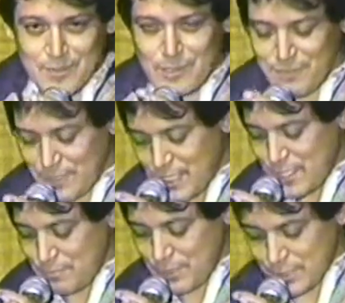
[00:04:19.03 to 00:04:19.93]
Well, finally
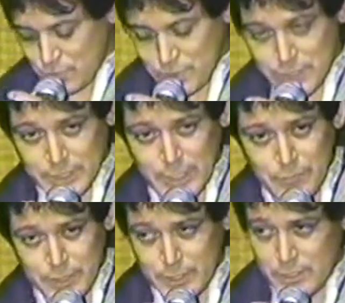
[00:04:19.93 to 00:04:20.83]
I met this one chick that I
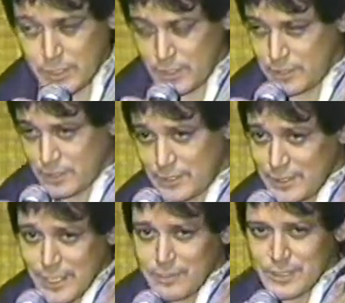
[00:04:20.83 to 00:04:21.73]
really dug on. Because,
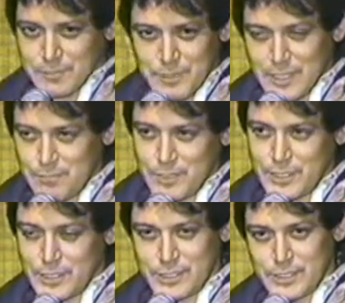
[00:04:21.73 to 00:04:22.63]
see, I don't just pick up on
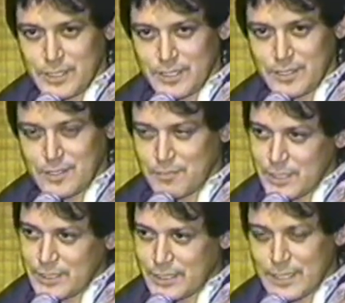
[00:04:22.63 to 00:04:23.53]
any chick. You know,
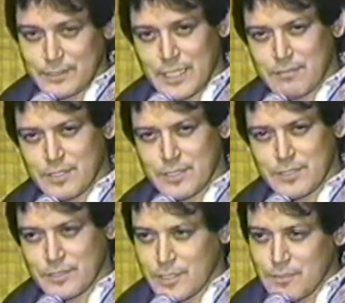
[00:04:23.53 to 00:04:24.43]
my chick has to have a
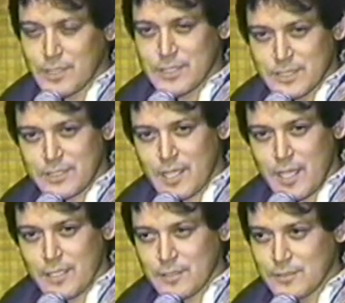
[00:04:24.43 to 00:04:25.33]
certain amount of
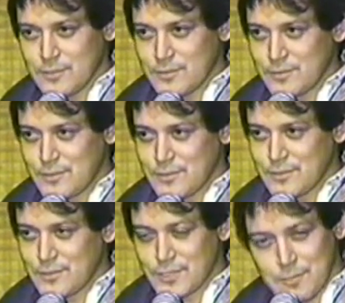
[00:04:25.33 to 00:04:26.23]
style,
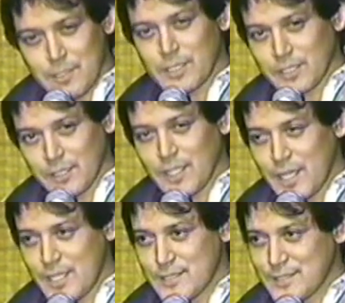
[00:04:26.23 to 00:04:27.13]
certain amount of
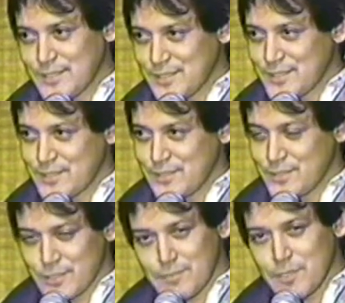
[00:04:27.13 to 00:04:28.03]
class,
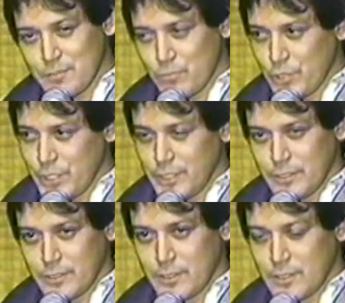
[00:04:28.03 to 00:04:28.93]
certain amount of breeding.